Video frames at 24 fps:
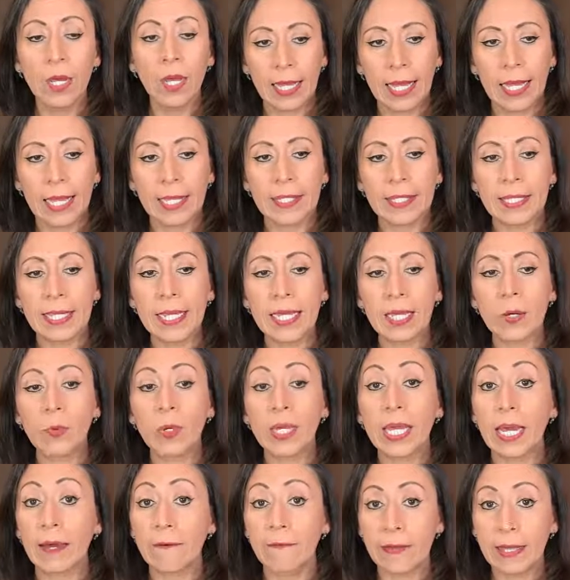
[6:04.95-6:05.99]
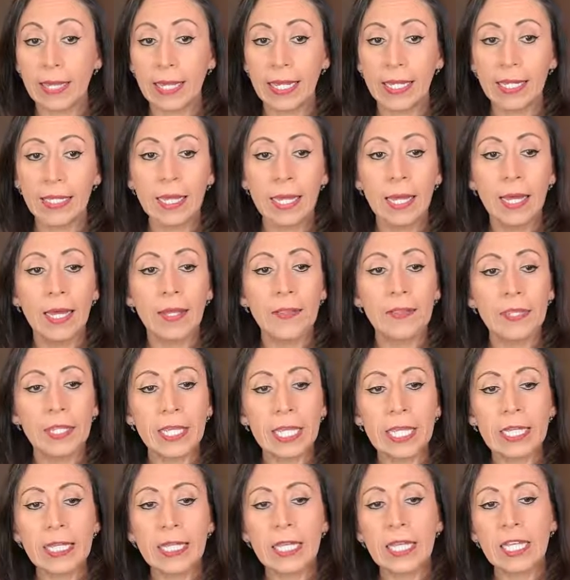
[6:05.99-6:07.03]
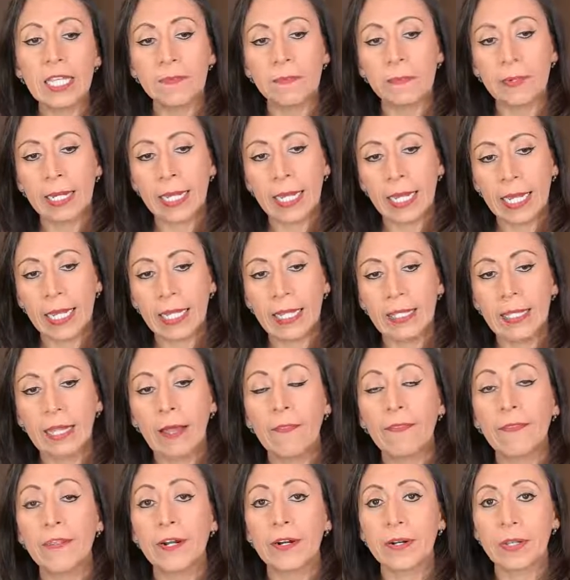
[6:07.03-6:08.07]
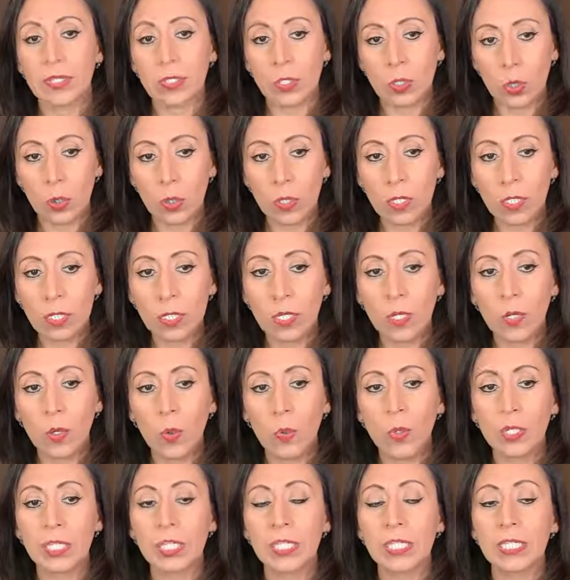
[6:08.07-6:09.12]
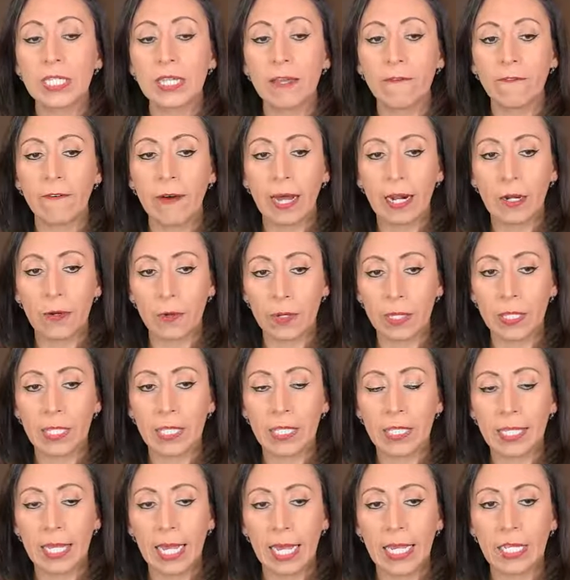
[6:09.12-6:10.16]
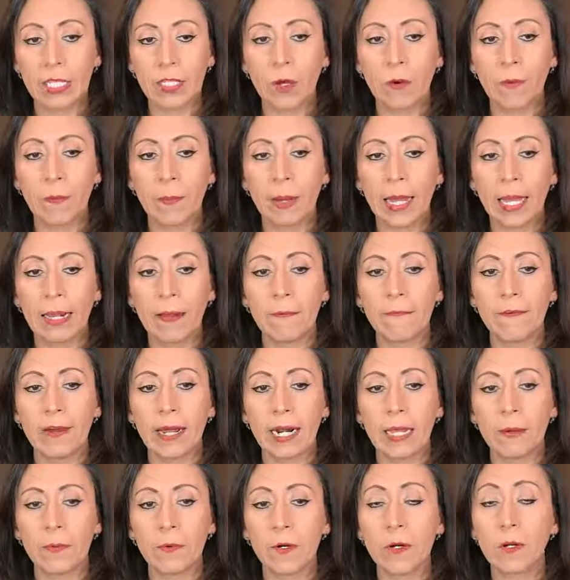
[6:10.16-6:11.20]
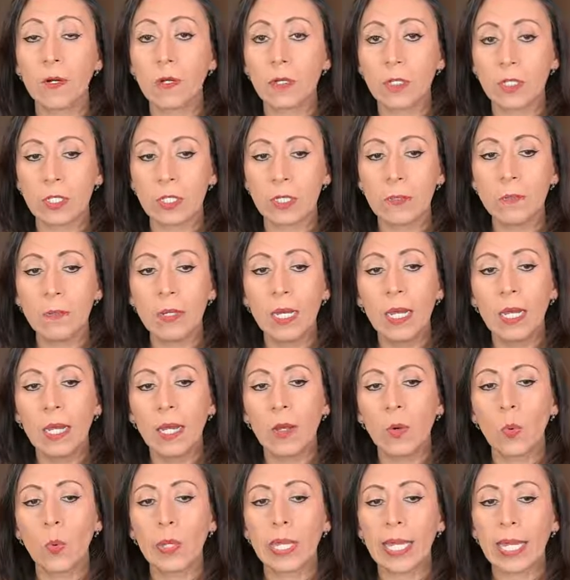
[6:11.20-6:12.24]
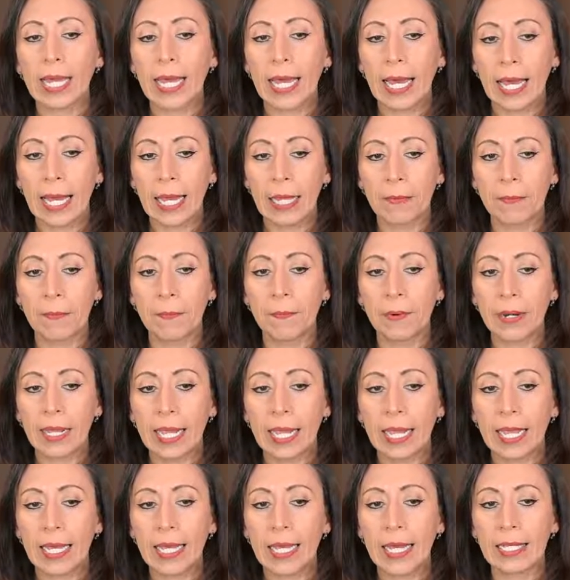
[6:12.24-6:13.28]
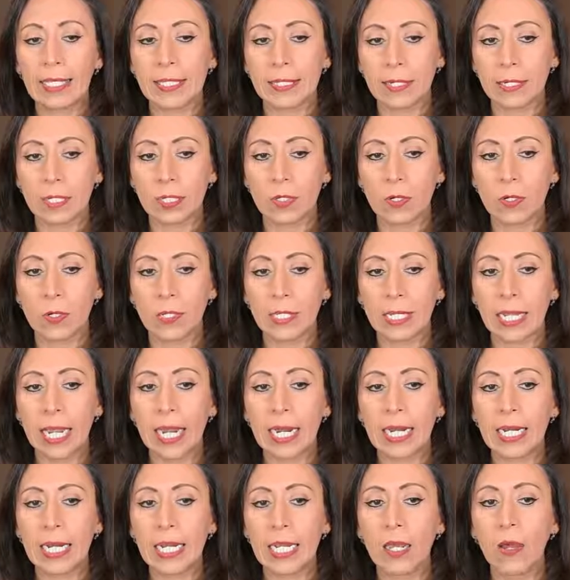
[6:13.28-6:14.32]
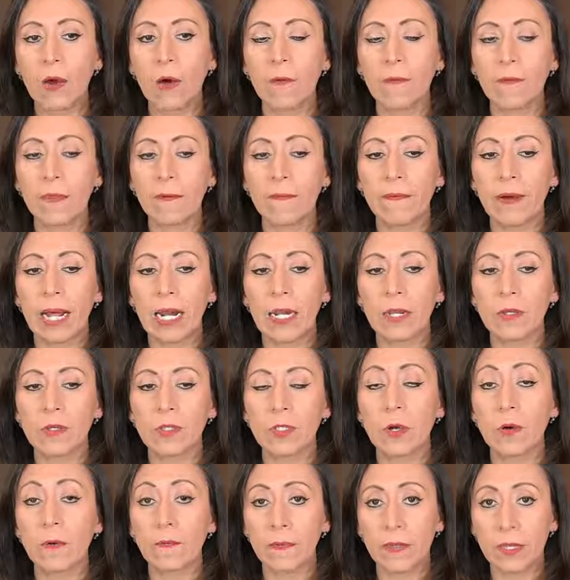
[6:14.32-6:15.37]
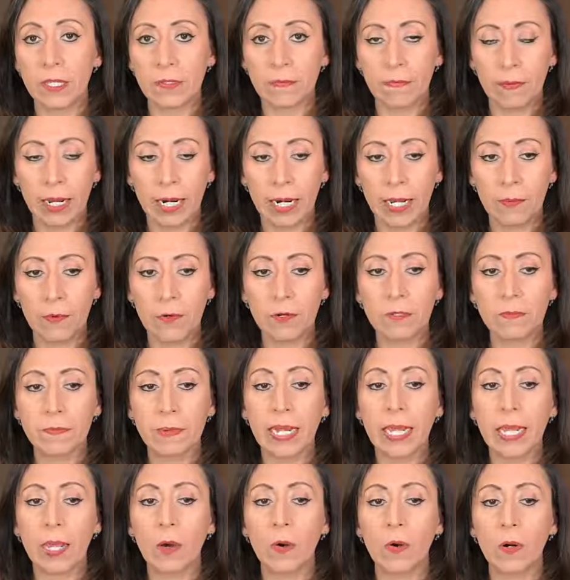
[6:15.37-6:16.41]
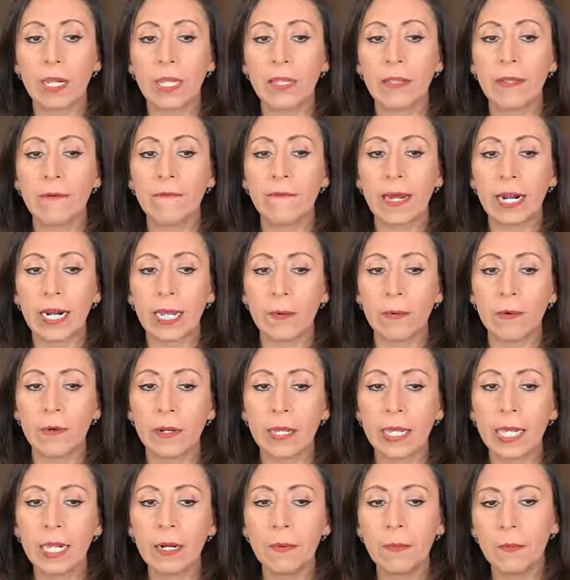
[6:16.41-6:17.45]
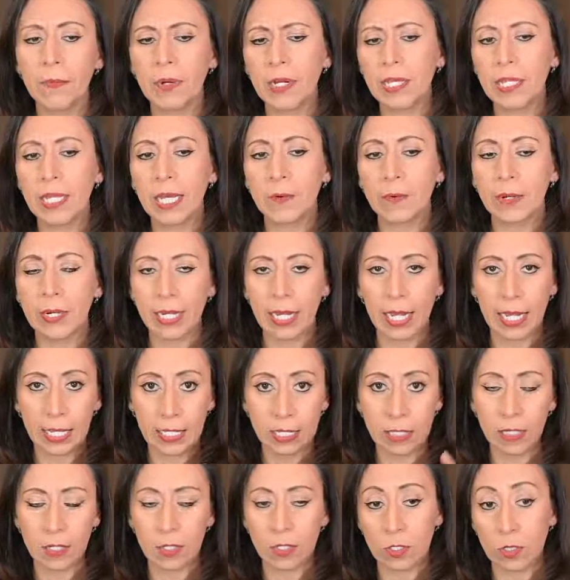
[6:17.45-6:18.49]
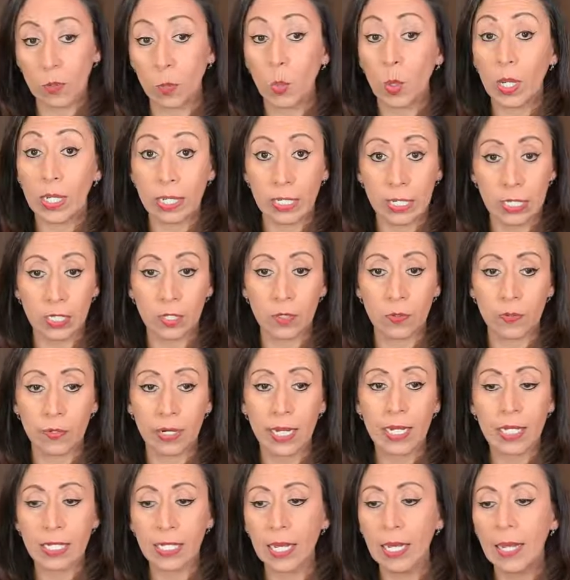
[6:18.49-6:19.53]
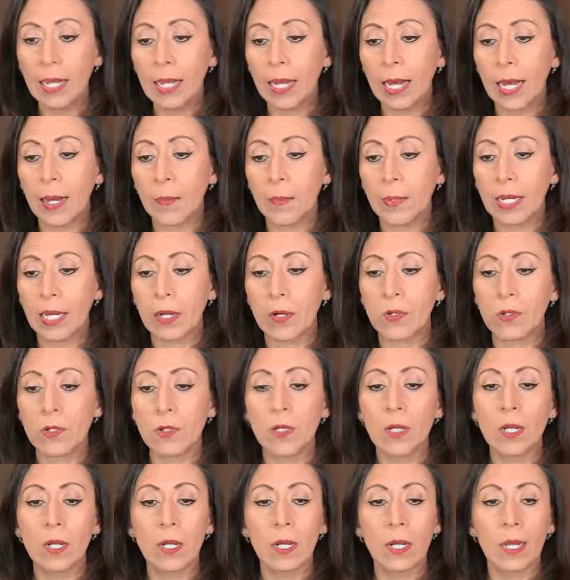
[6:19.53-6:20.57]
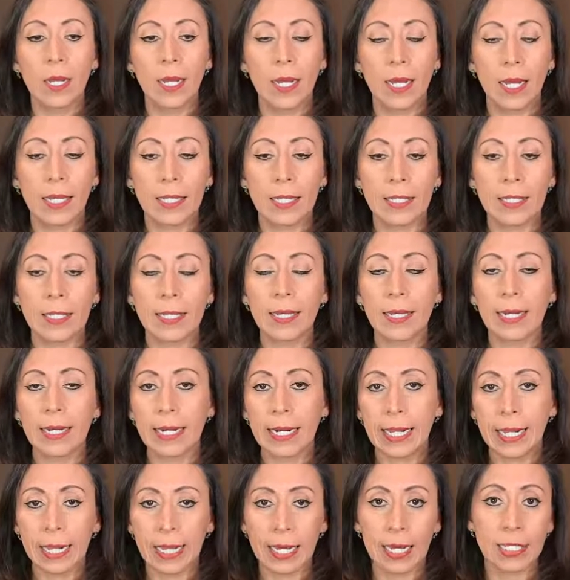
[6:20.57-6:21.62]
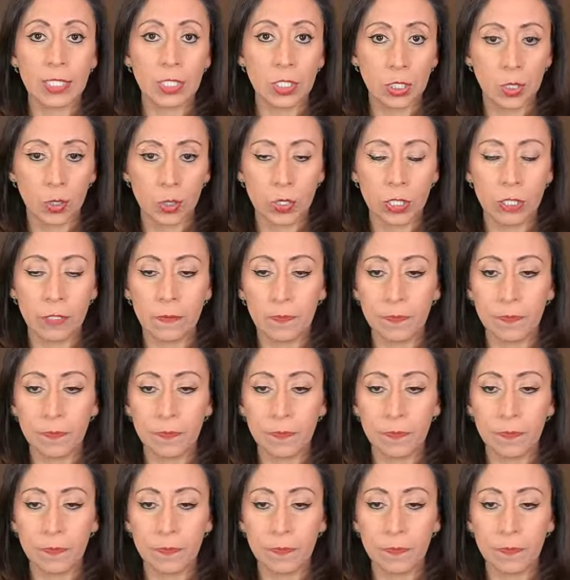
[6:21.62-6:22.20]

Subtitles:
And then we have in. In is bringing the result, which is the value in this case of my variable custom. We can bring as result any of the values of these variables by calling the variable here. But in our case, custom one is correct. I'm going to go and click at done.